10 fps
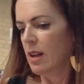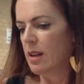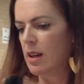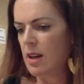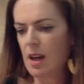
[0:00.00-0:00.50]

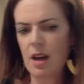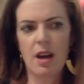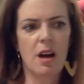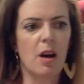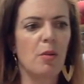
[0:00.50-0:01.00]

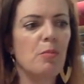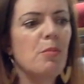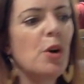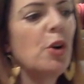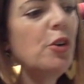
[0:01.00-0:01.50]
Now,
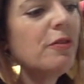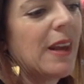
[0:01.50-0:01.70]
mauve